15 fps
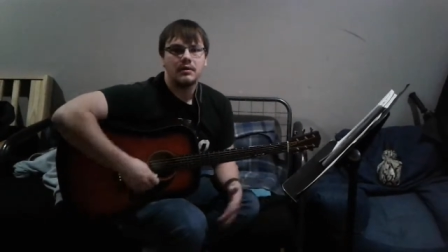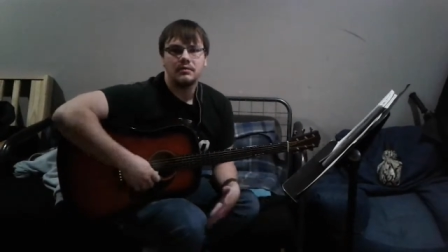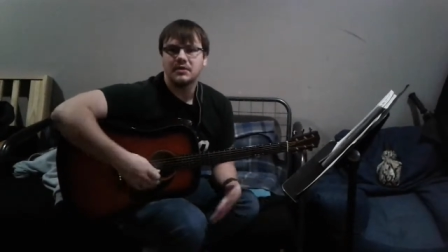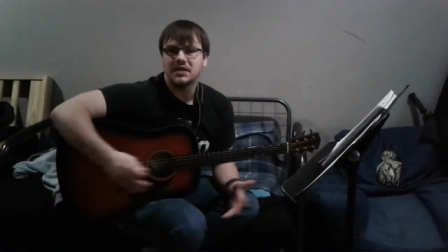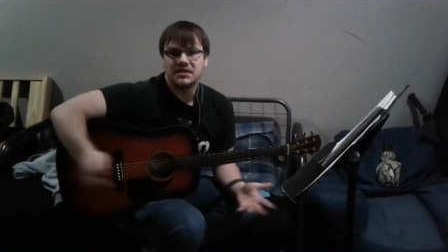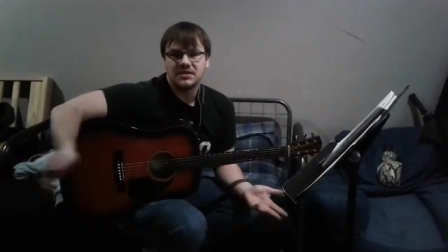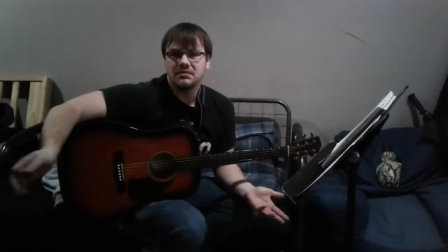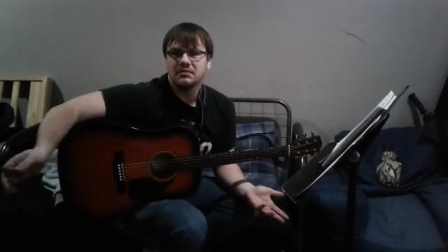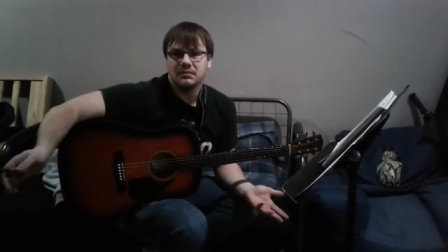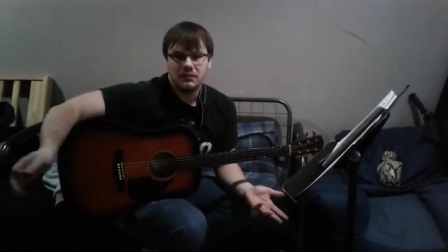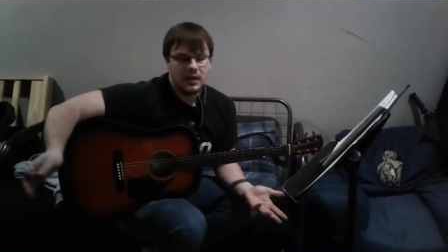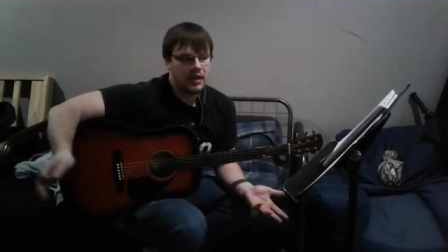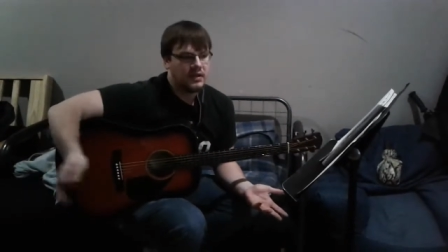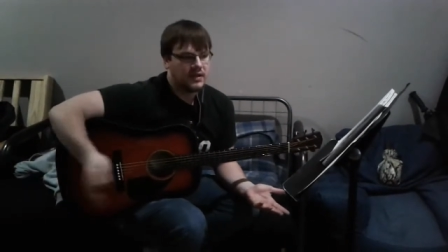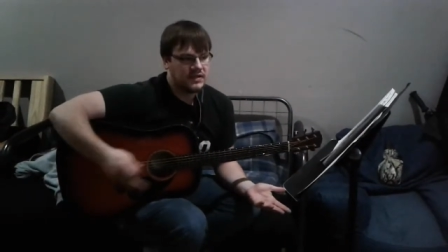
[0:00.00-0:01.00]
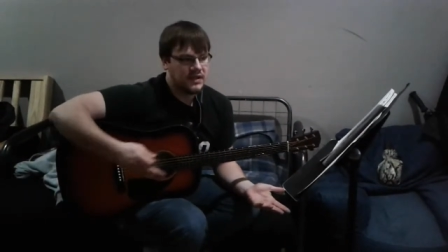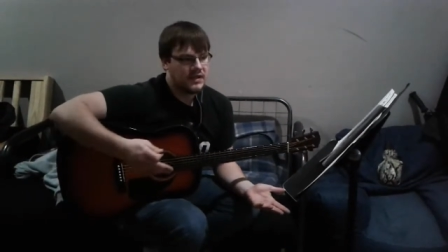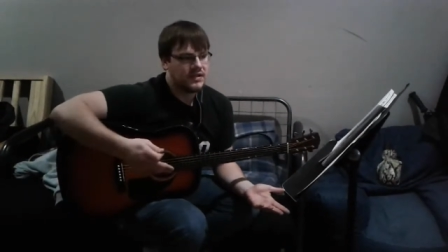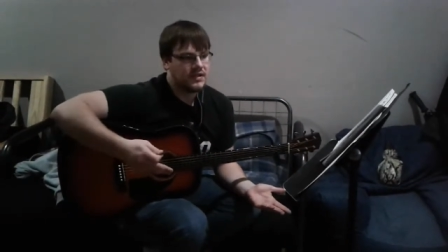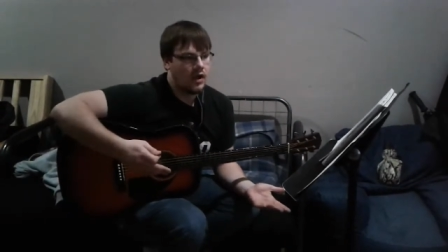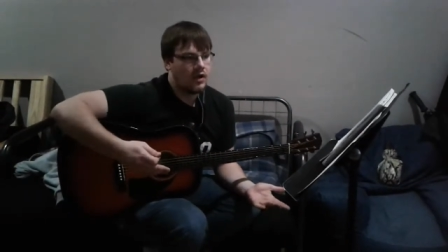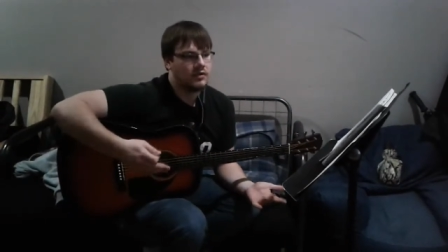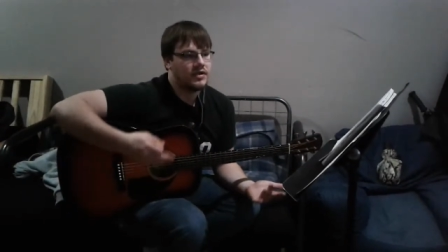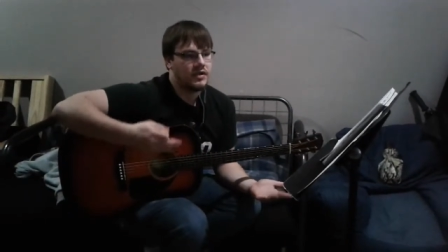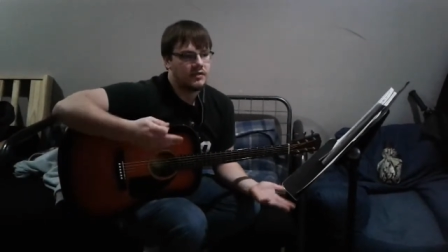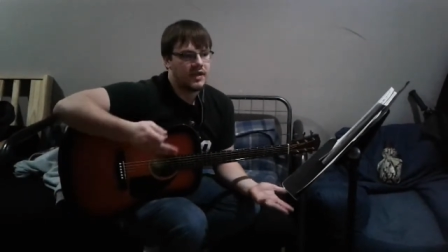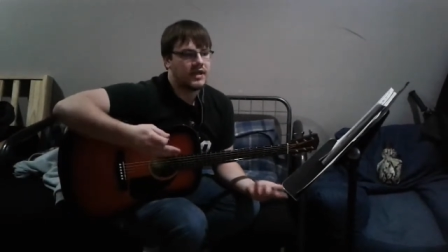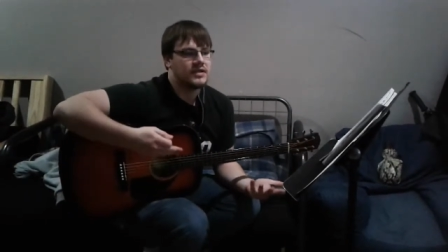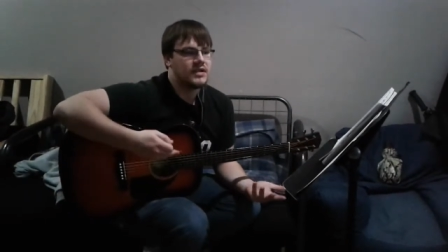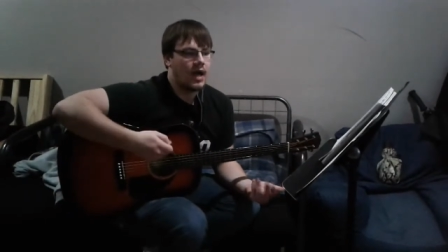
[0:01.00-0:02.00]
does this song, do you
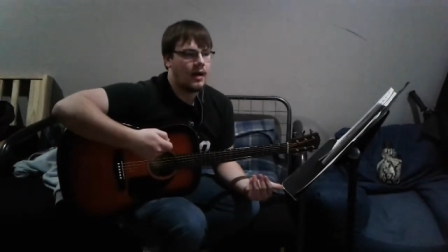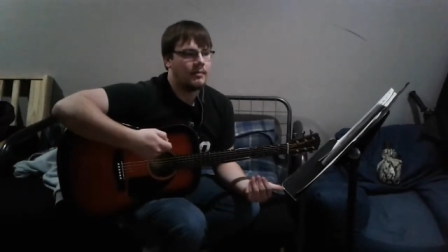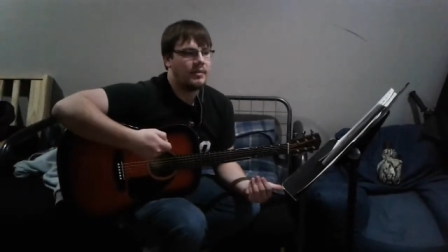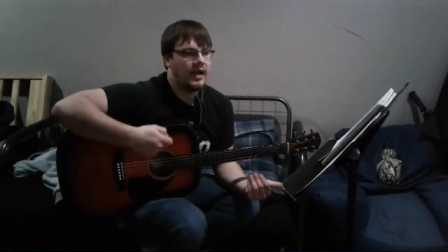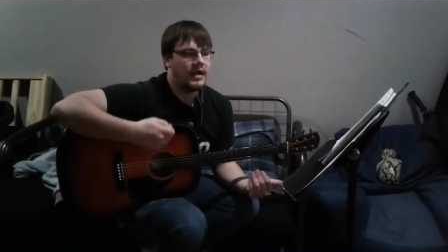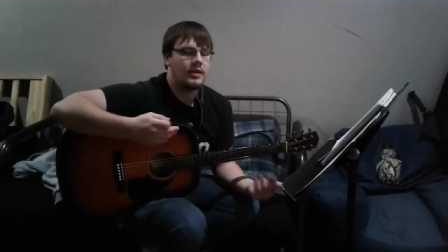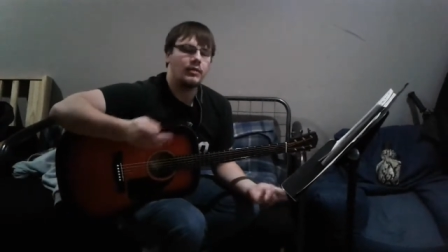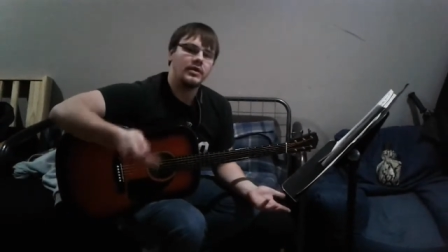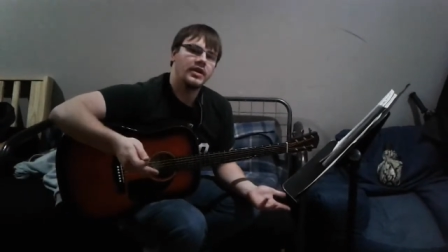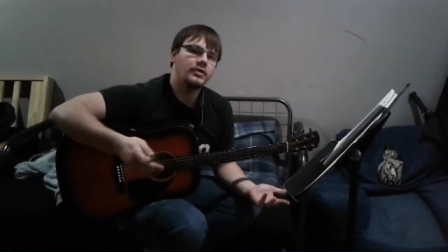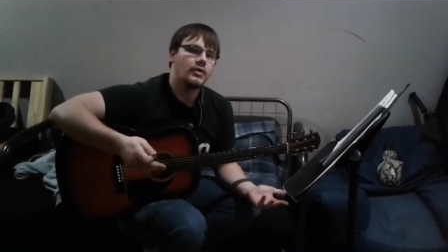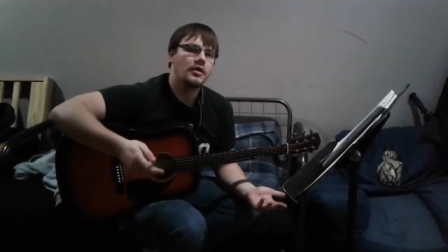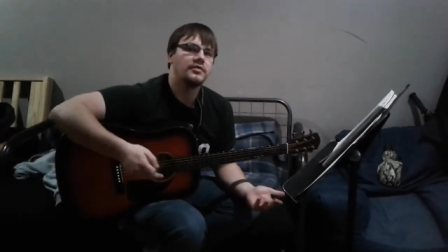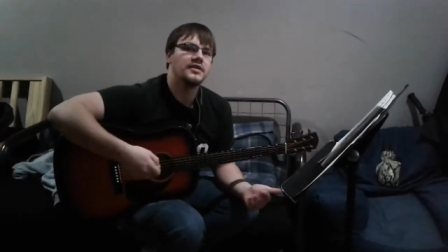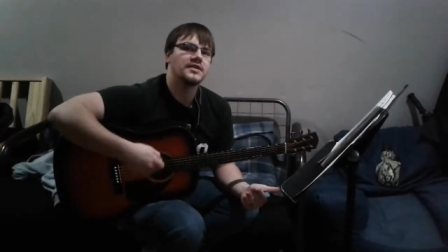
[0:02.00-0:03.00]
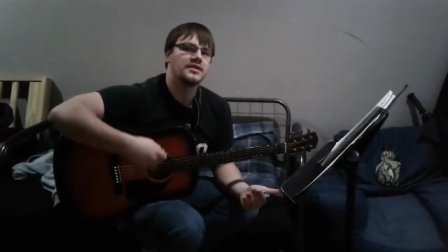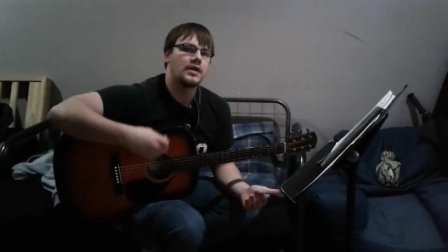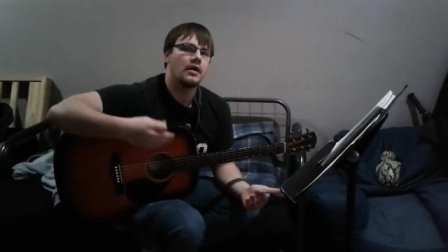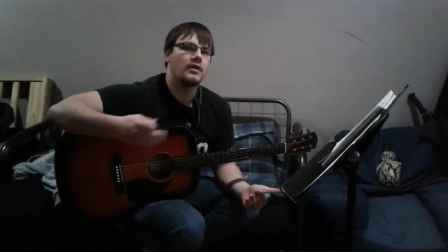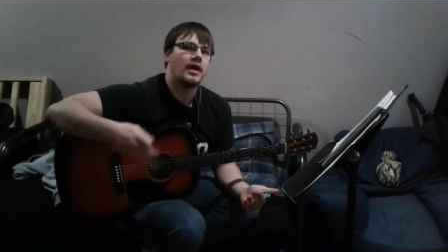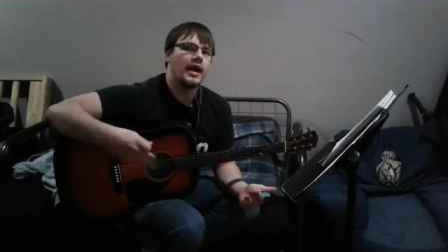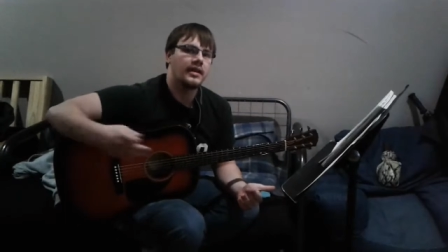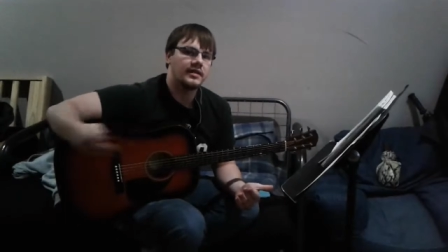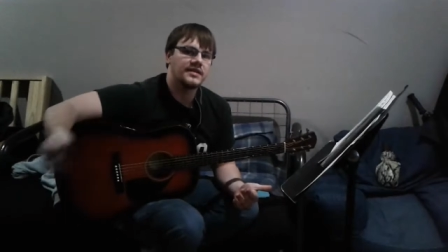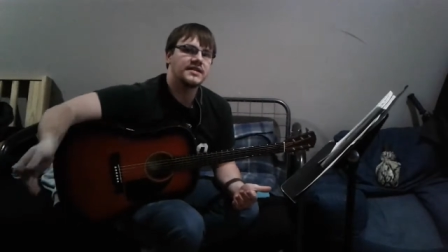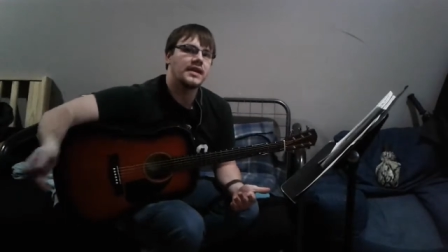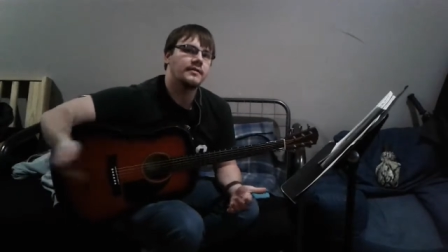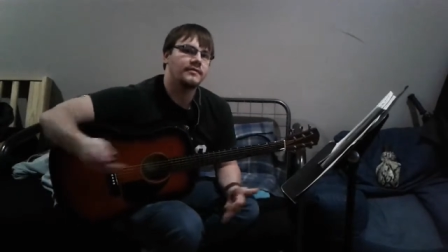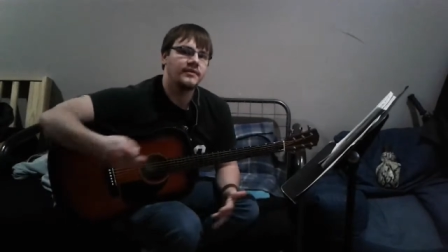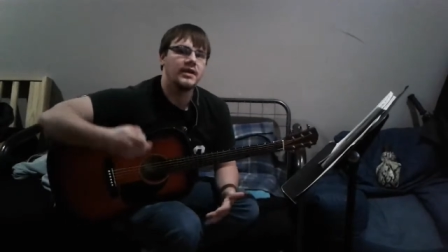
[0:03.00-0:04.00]
think Tom Petty, when he wrote this song, had the
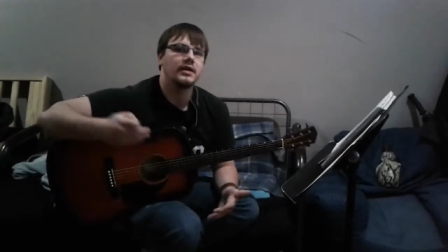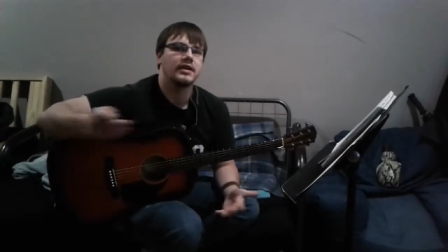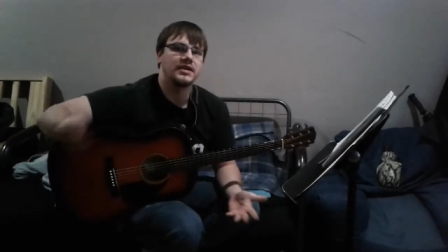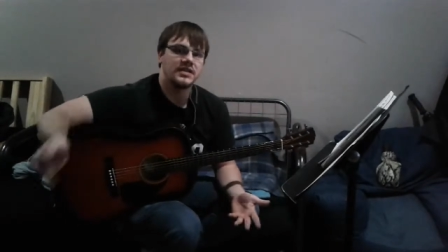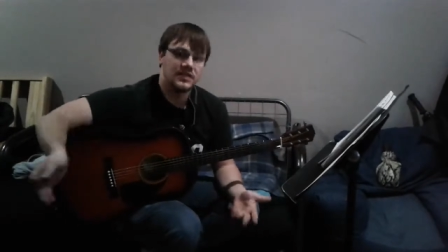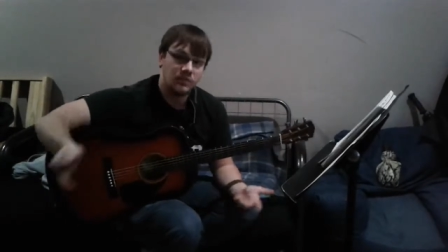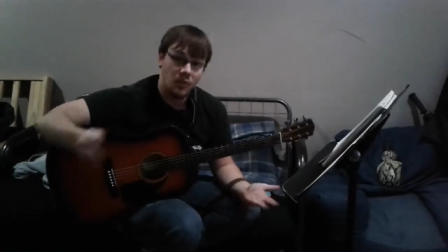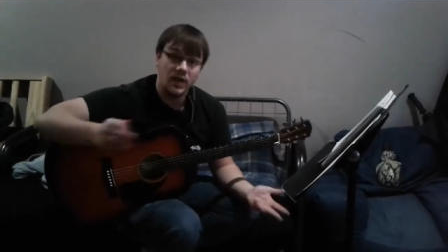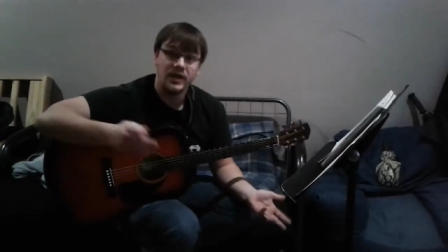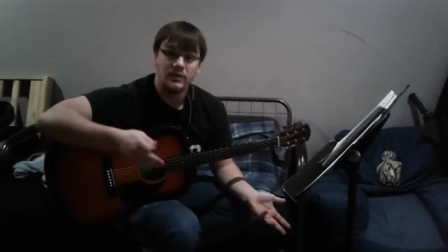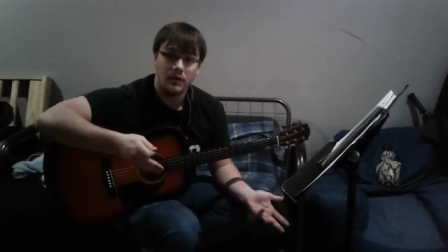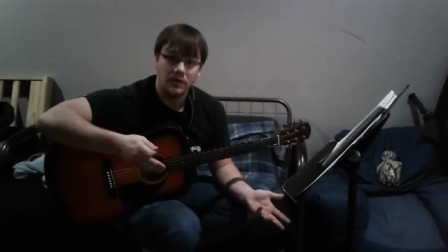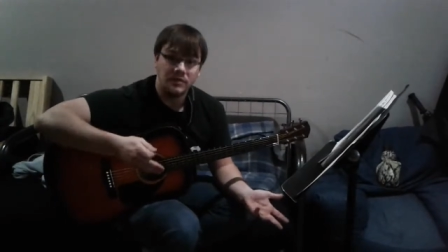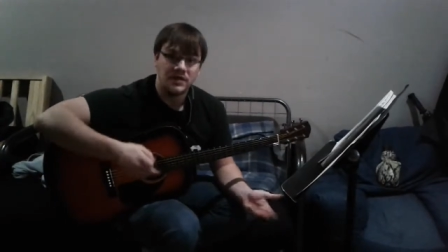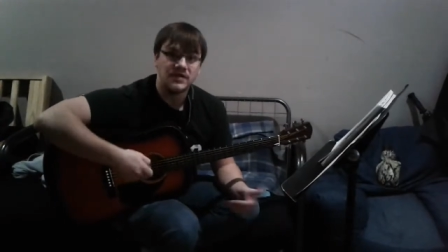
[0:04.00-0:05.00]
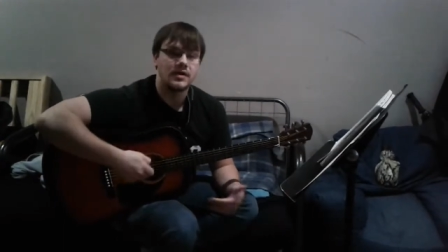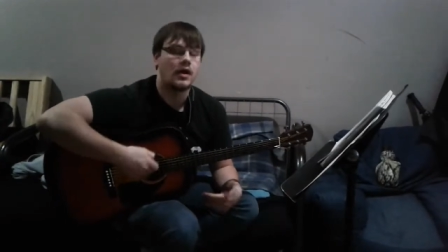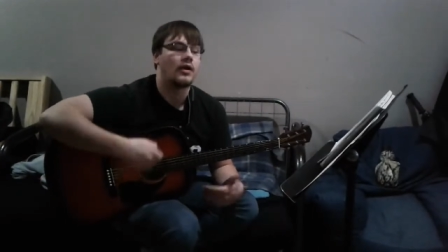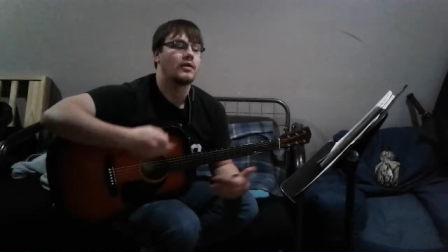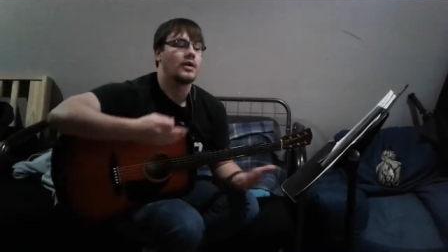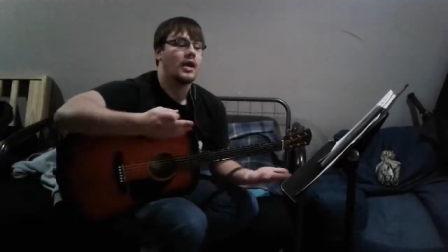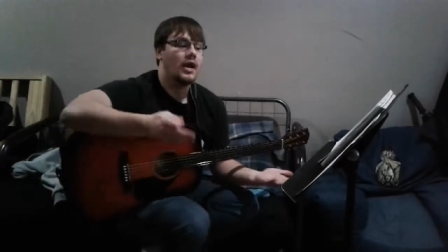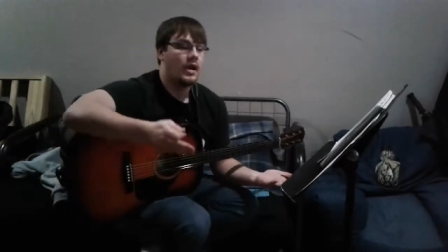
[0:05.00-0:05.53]
same feelings as when he wrote the song